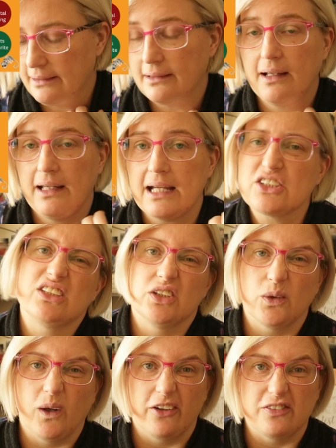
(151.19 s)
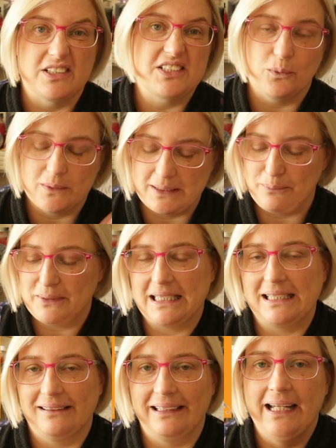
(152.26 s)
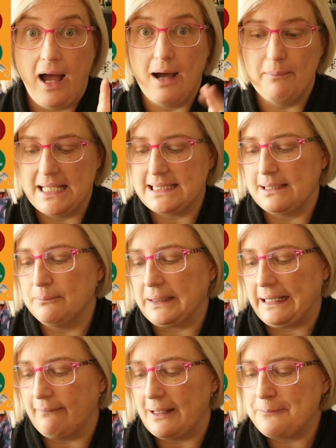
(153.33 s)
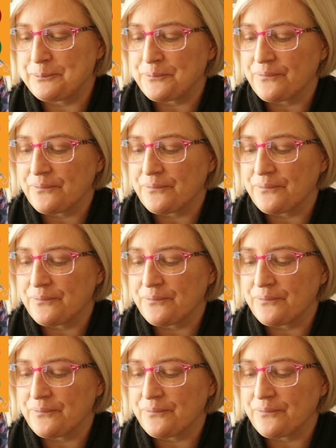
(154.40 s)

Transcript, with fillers: that I actually do quite often so it wasn't particularly amazing but anyway